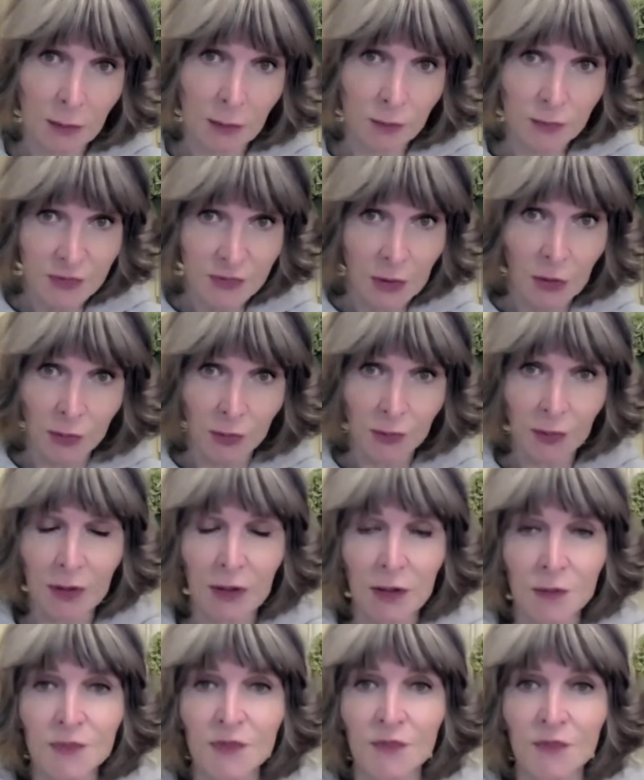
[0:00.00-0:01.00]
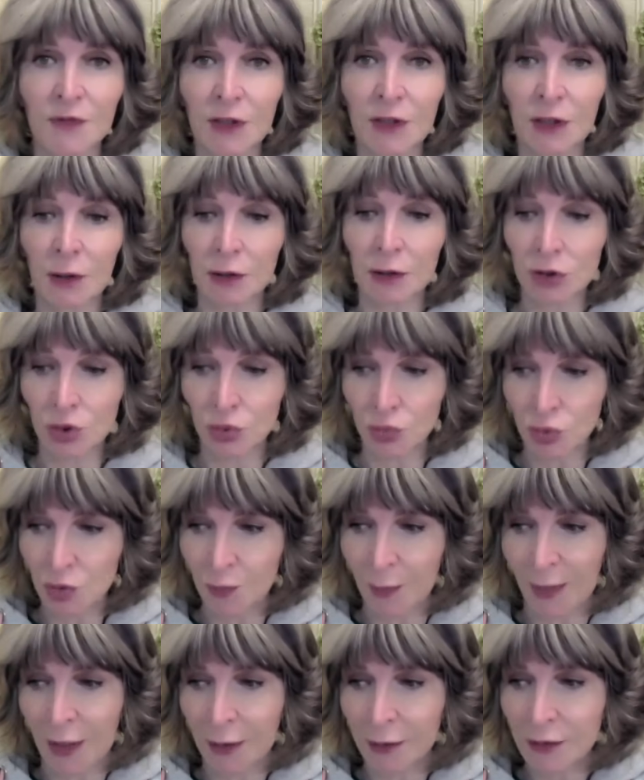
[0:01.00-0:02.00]
solar eclipse video, I talked
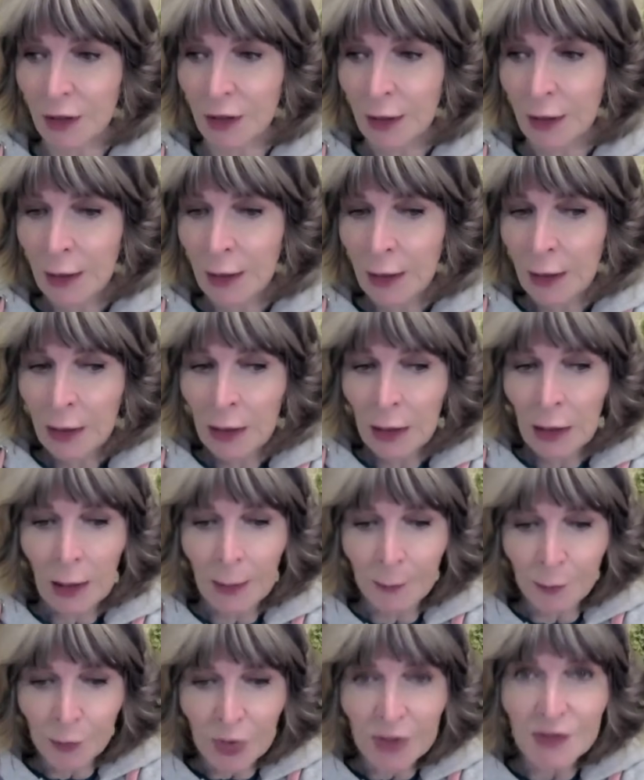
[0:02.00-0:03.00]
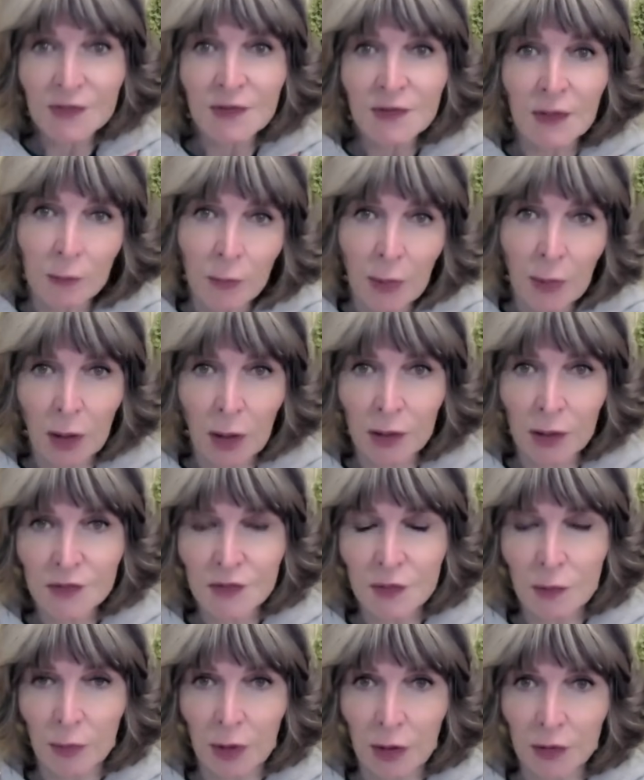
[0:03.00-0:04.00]
about embracing Mars,
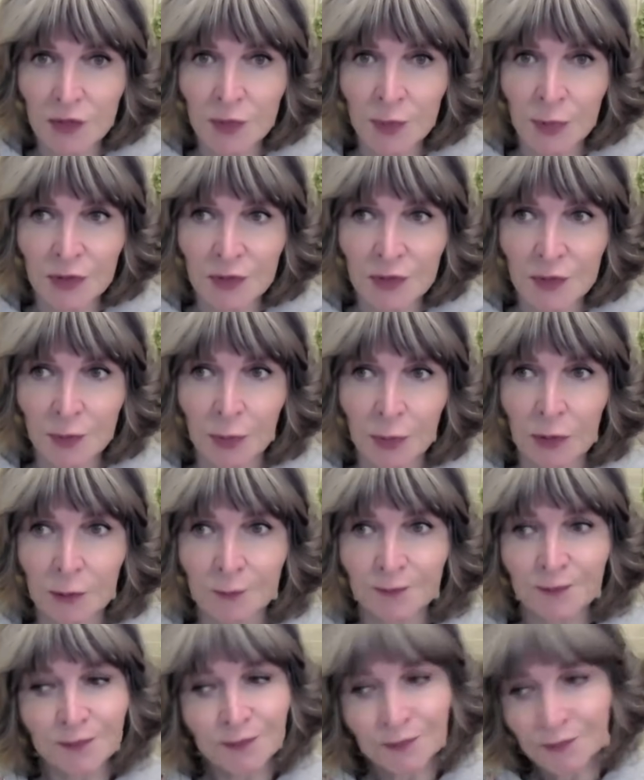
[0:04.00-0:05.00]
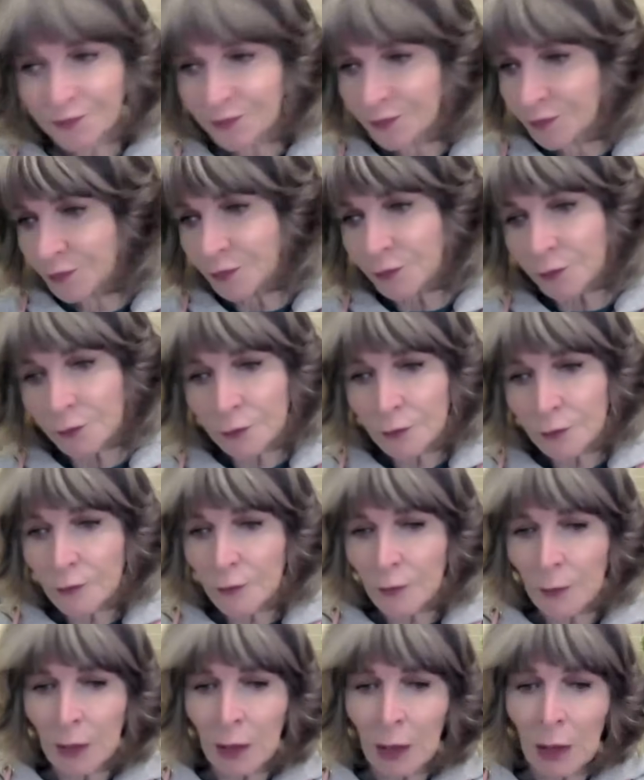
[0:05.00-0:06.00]
the Mars principle.
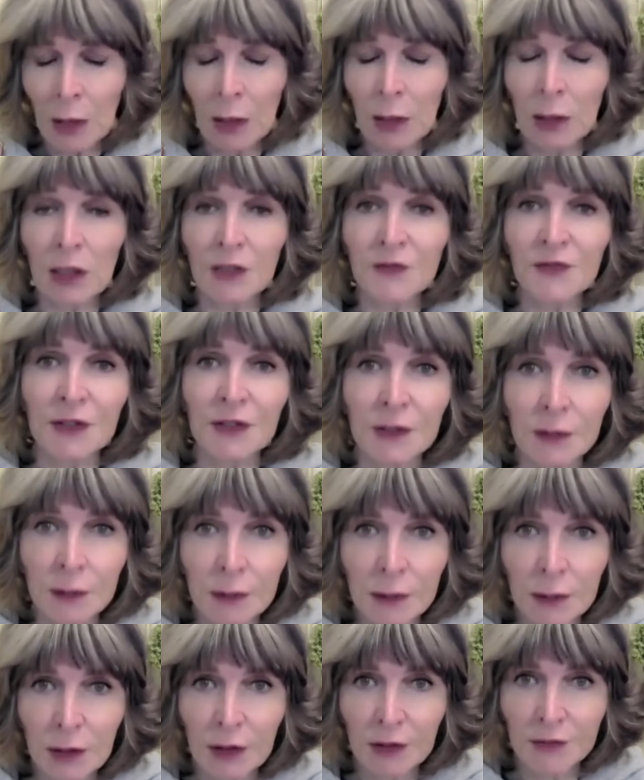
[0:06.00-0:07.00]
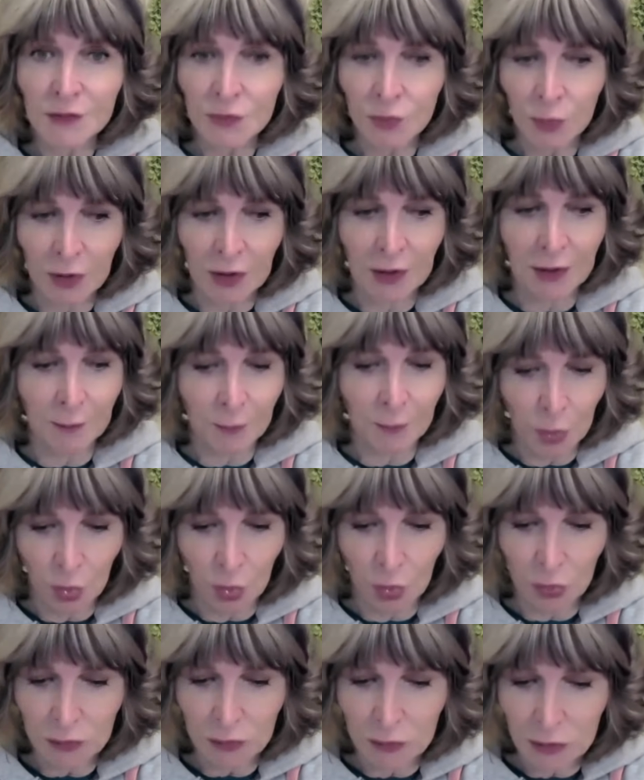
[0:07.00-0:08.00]
And I think it's really
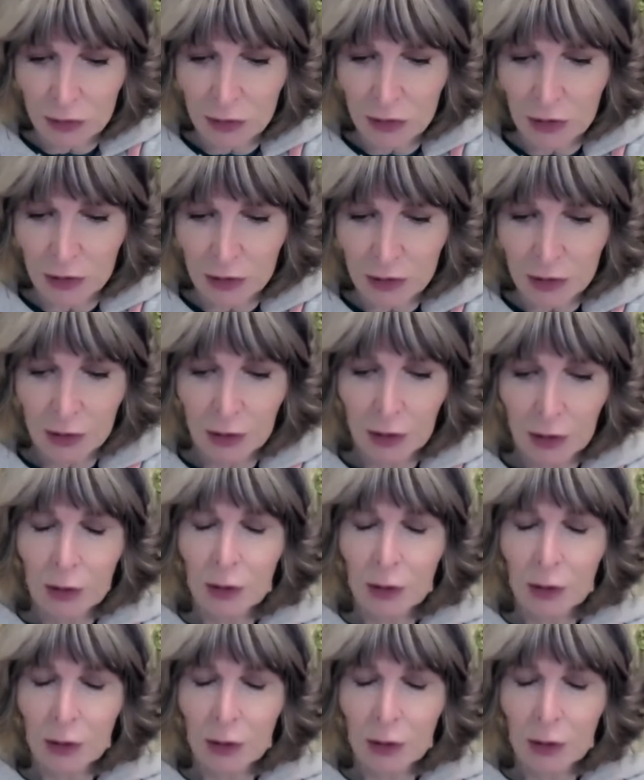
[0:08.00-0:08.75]
important that